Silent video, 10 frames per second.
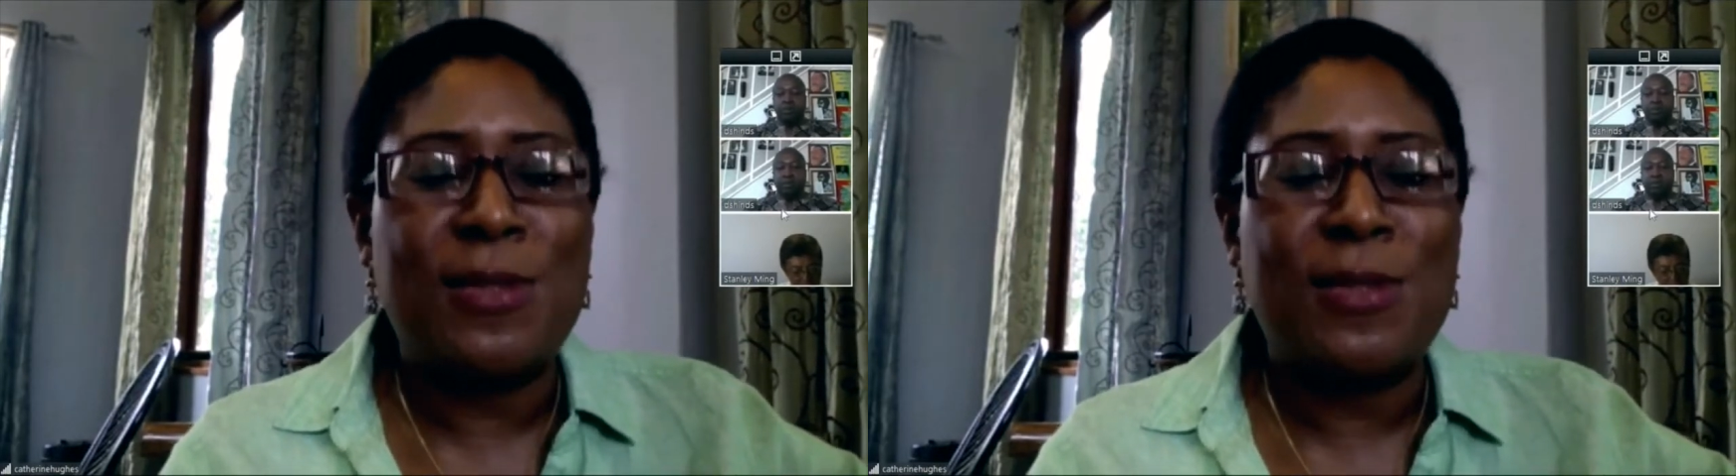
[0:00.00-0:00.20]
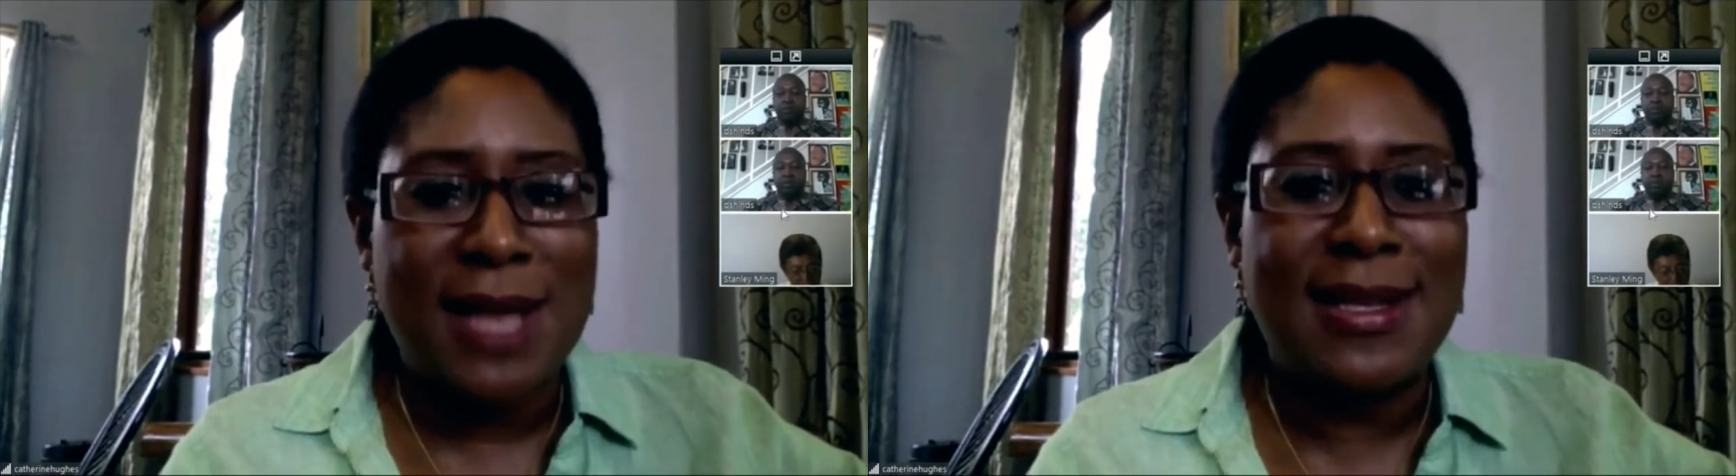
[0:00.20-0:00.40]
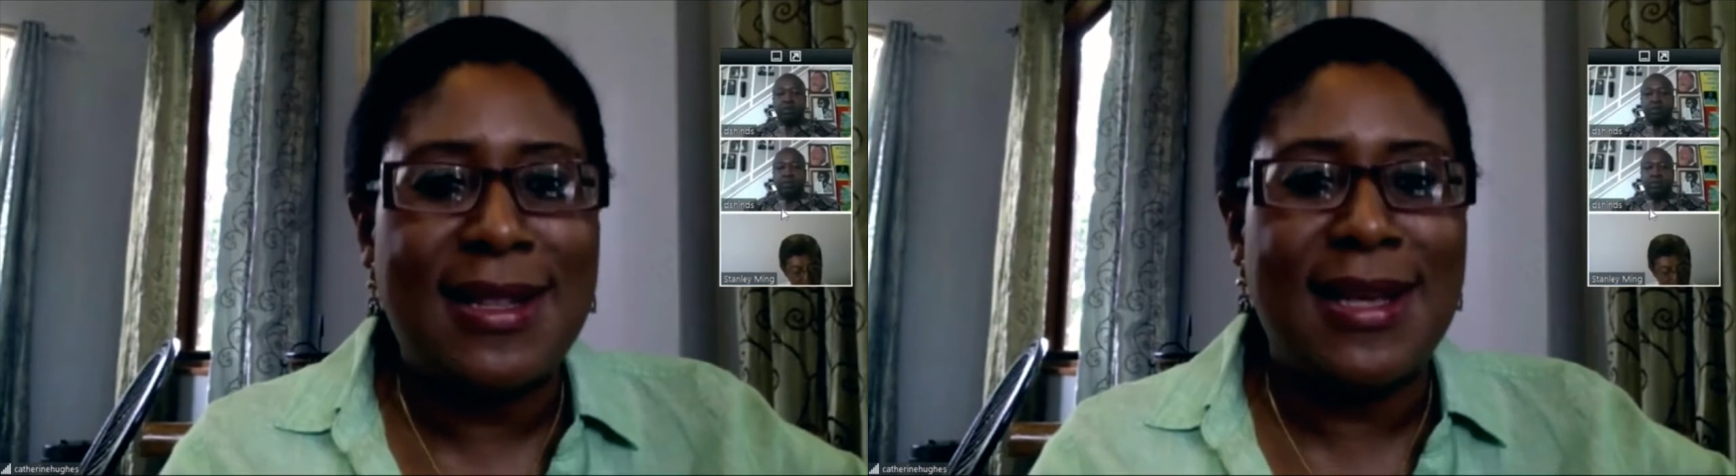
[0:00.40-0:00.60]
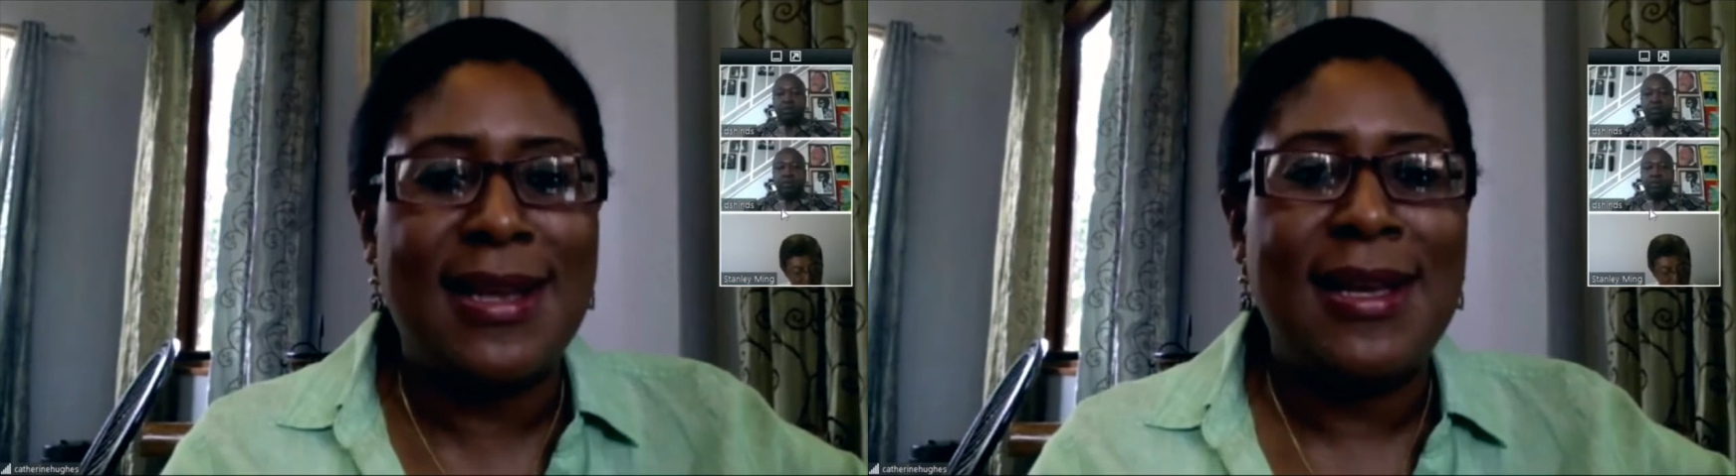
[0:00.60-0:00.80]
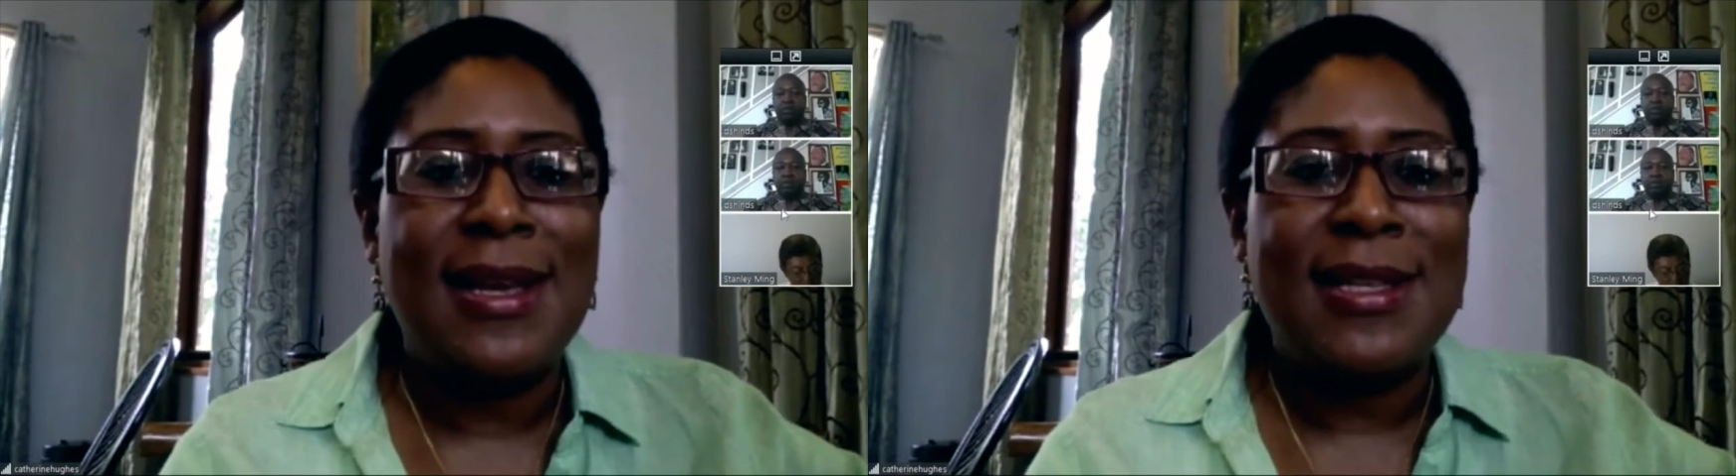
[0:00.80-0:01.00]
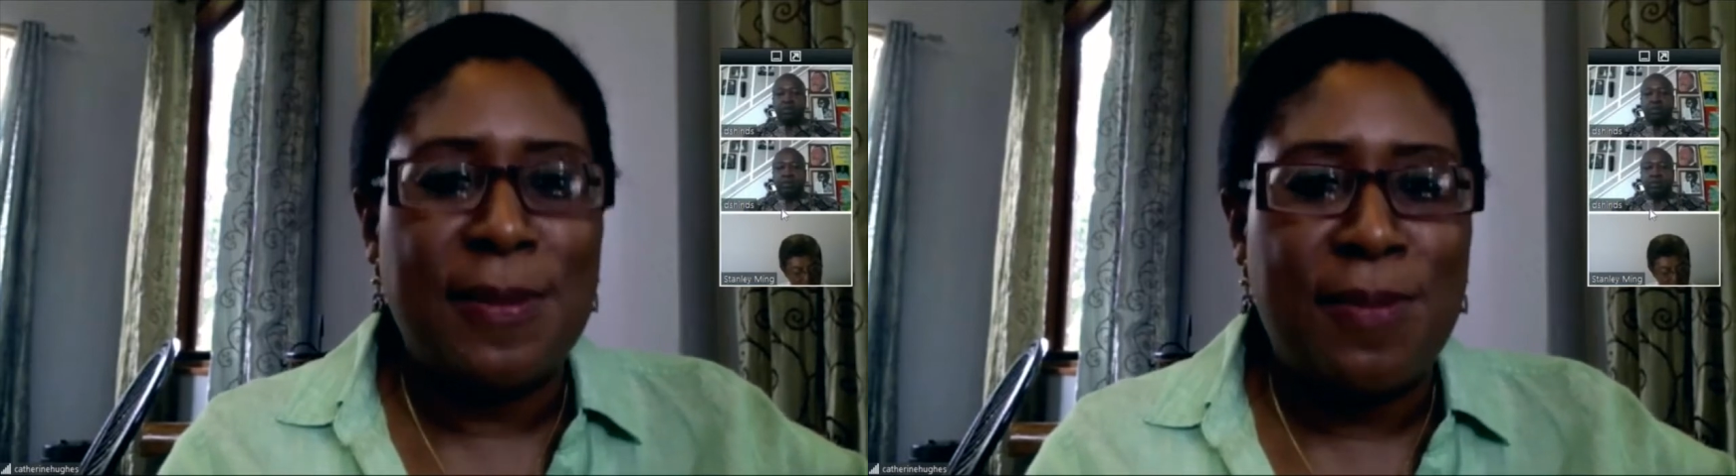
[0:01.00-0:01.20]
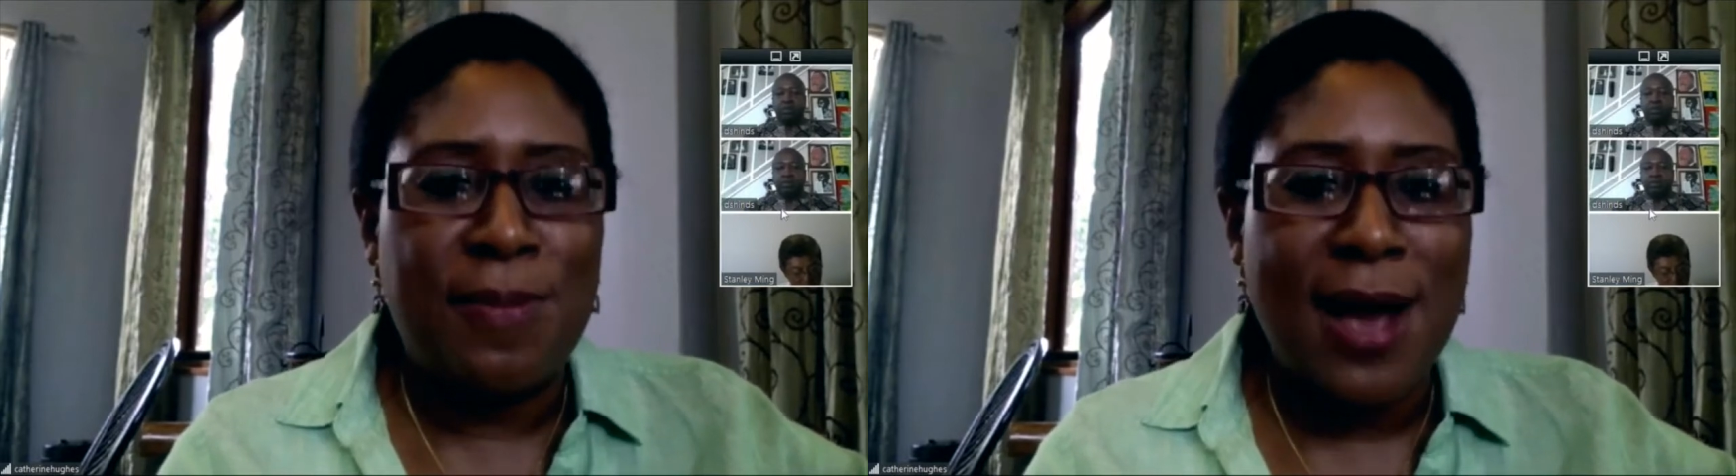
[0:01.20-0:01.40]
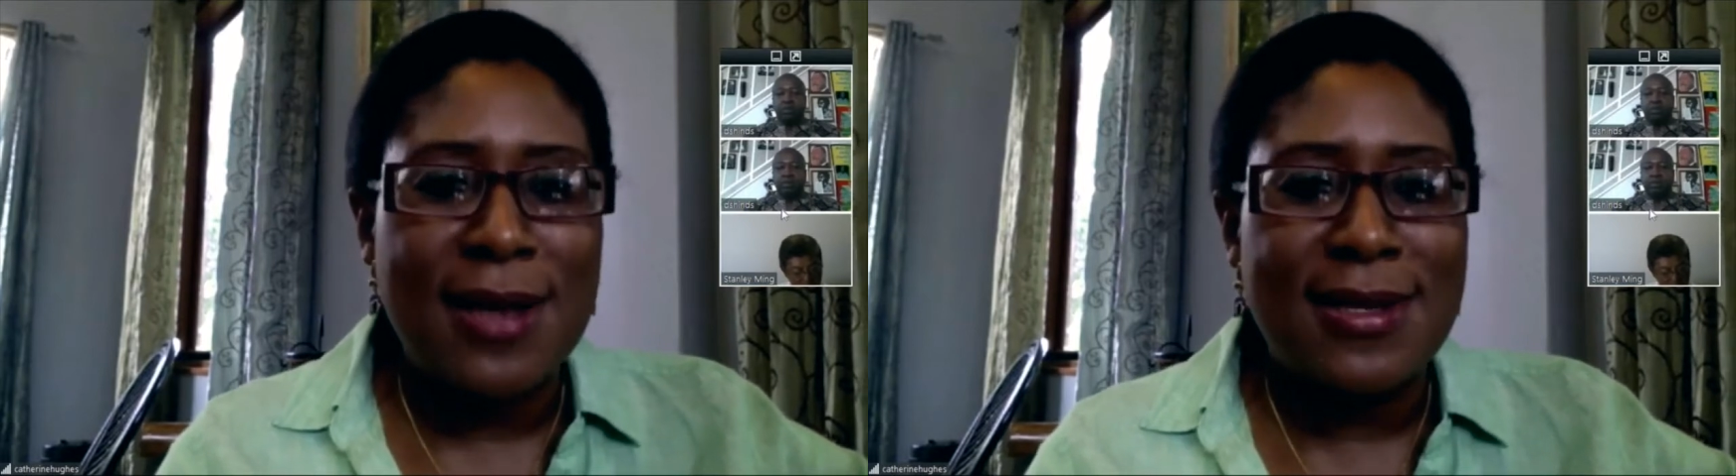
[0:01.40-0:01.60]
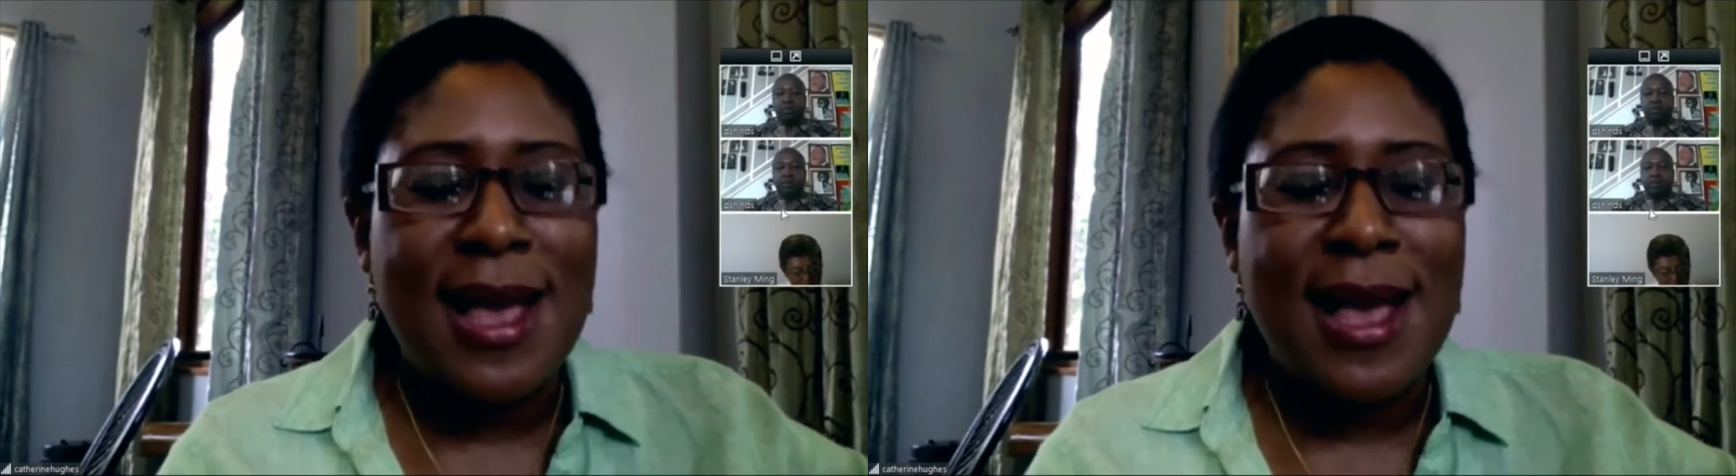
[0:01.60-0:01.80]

pleasantly surprised.